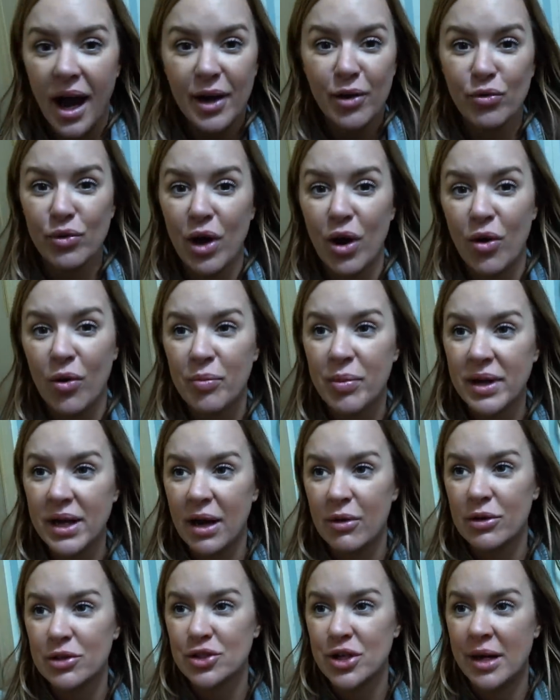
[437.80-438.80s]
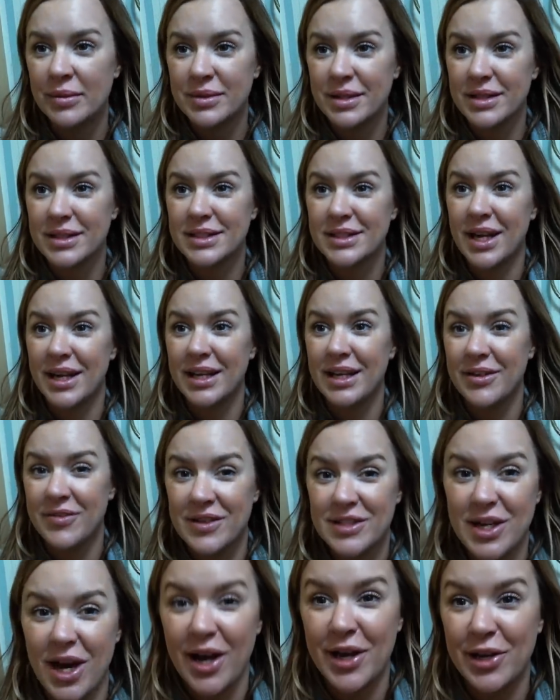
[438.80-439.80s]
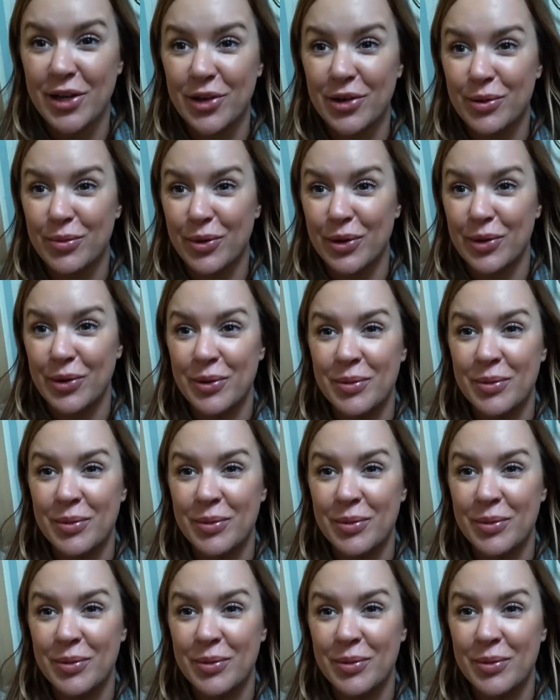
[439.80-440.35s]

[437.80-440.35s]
I don't know, but now we're trapped in this even tinier room.